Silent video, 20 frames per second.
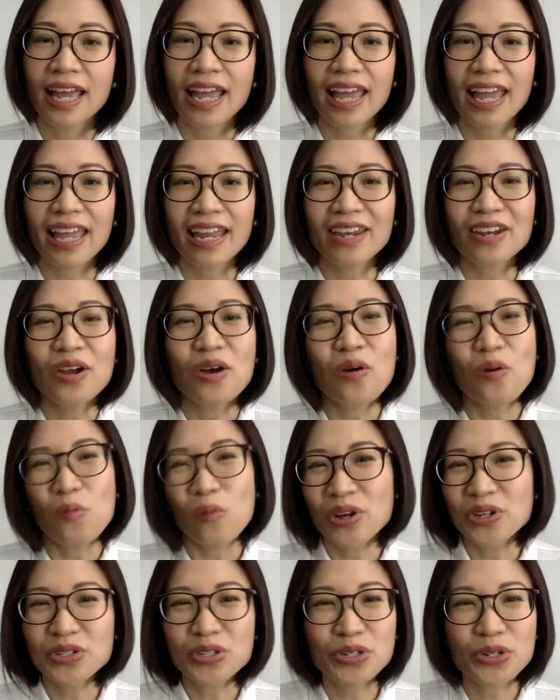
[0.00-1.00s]
And
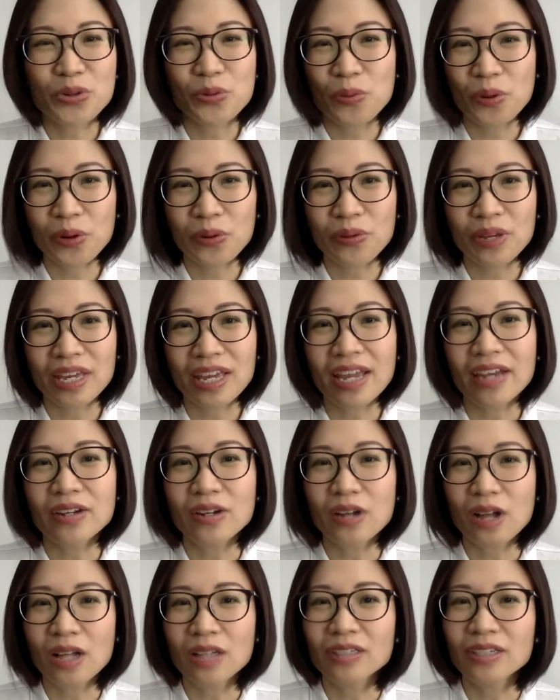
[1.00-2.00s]
when should you worry and
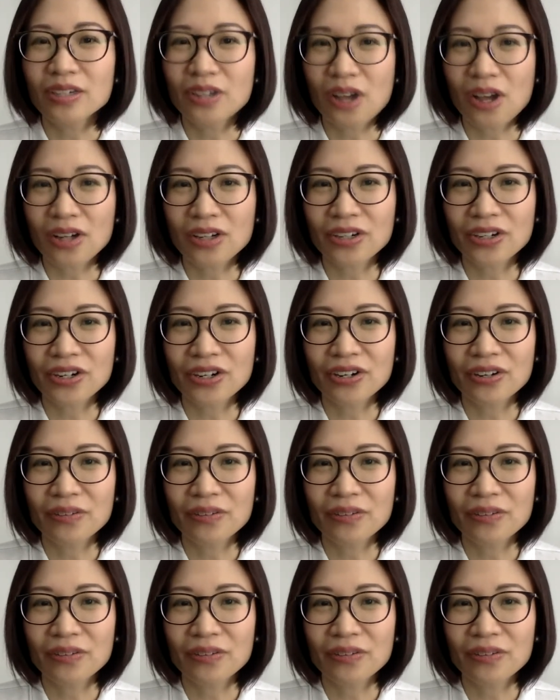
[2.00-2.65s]
call the doctor?